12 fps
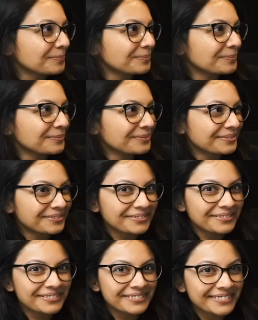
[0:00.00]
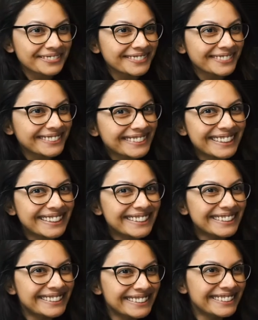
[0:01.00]

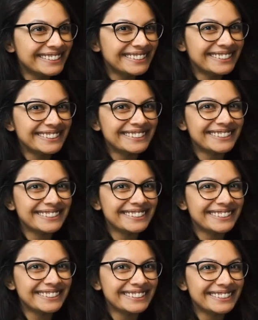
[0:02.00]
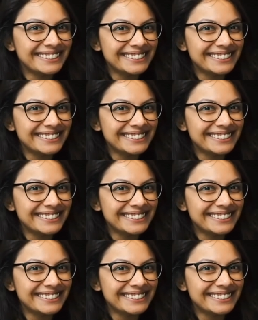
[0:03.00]
[no speech]